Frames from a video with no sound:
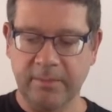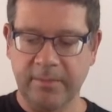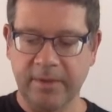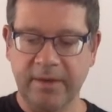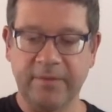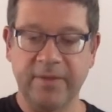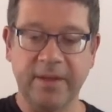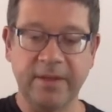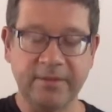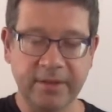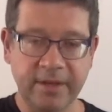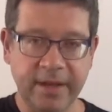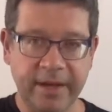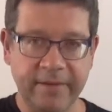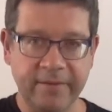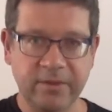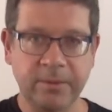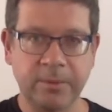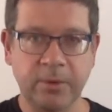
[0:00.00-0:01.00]
If they did
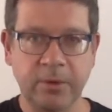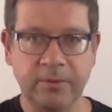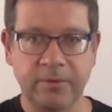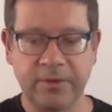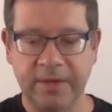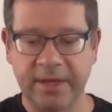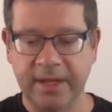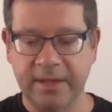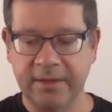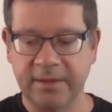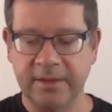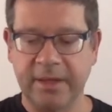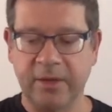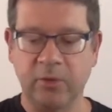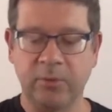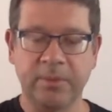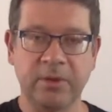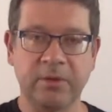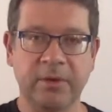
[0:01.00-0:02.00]
have support for that, then that
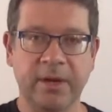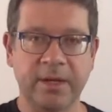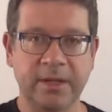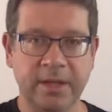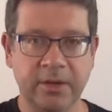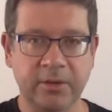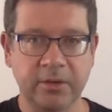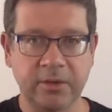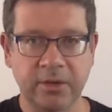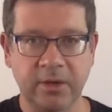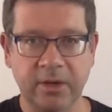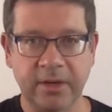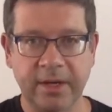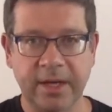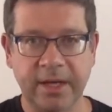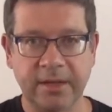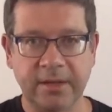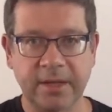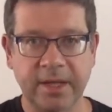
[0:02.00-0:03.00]
would be great. They could lock
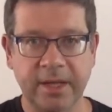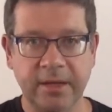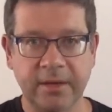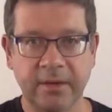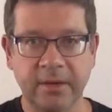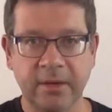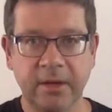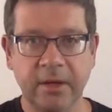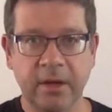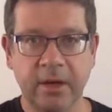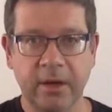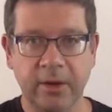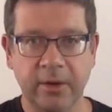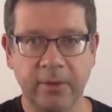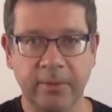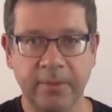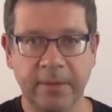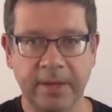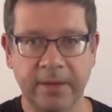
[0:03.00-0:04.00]
out that
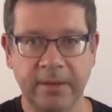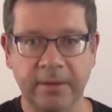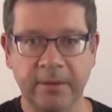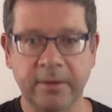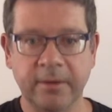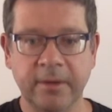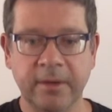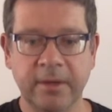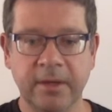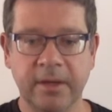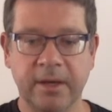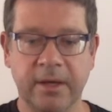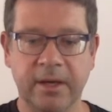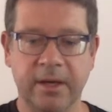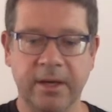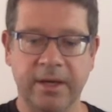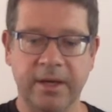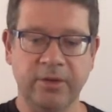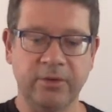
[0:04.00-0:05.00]
home button
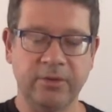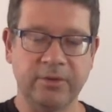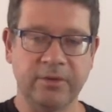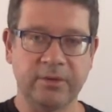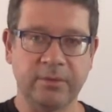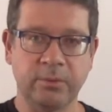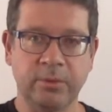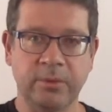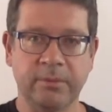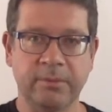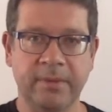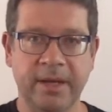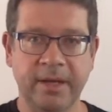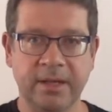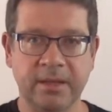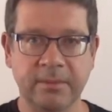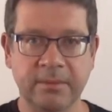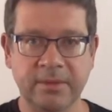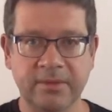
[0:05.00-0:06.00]
and users wouldn't
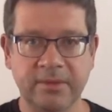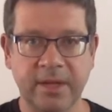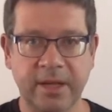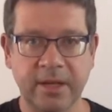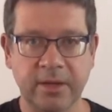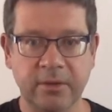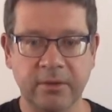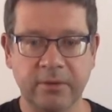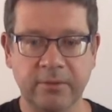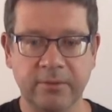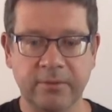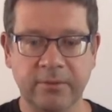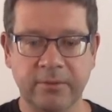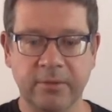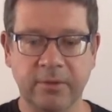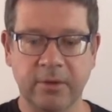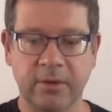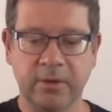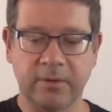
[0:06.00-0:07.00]
make the mistake
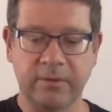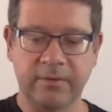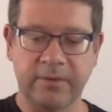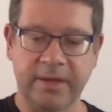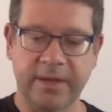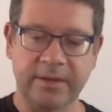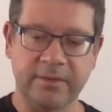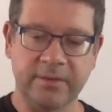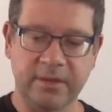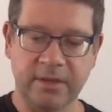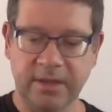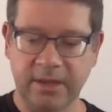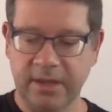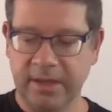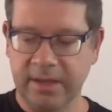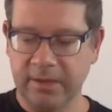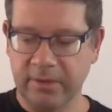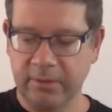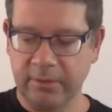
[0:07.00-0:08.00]
of exiting
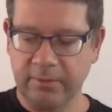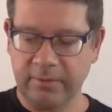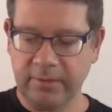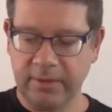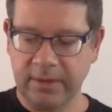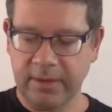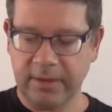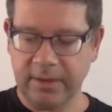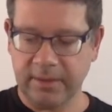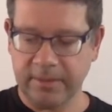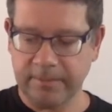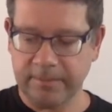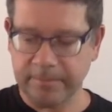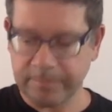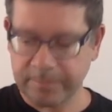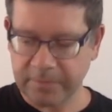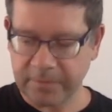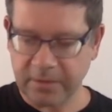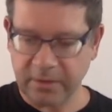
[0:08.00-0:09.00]
out of
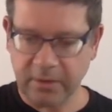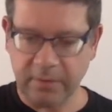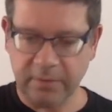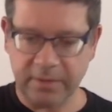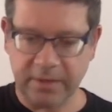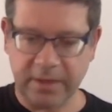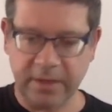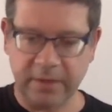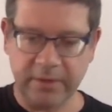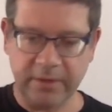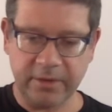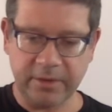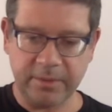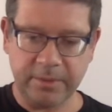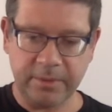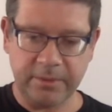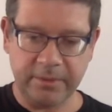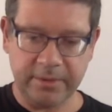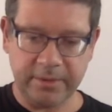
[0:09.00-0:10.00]
the current
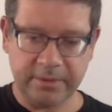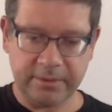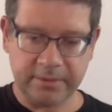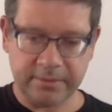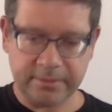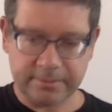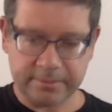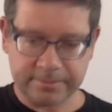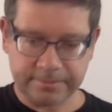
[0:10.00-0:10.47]
experience.